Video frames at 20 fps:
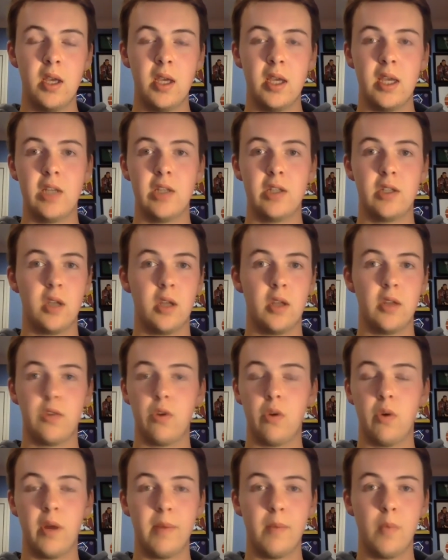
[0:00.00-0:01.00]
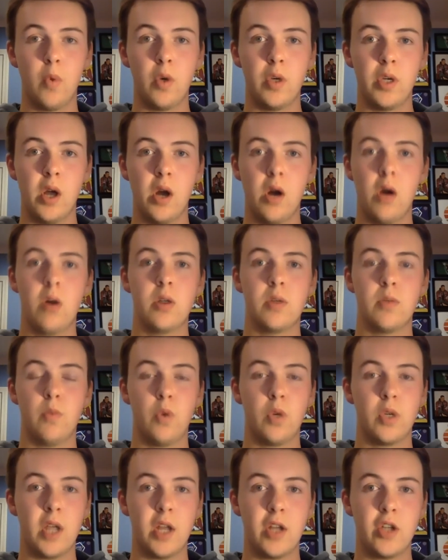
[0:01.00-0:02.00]
He's throwing more yards,
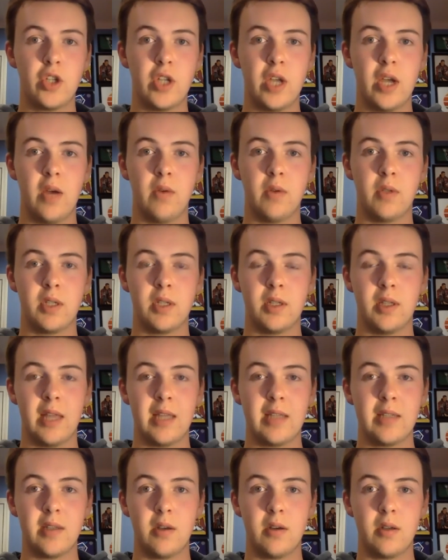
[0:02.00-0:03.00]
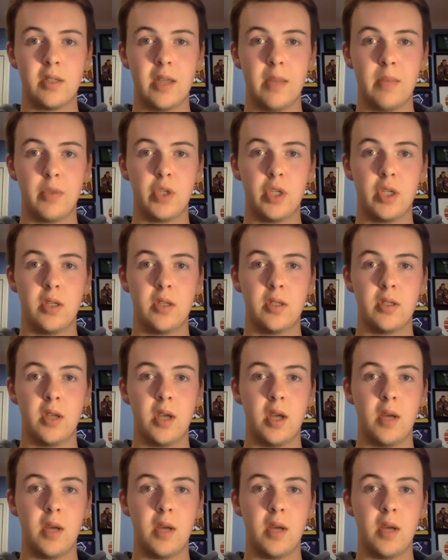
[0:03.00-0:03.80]
more touchdowns, less interceptions.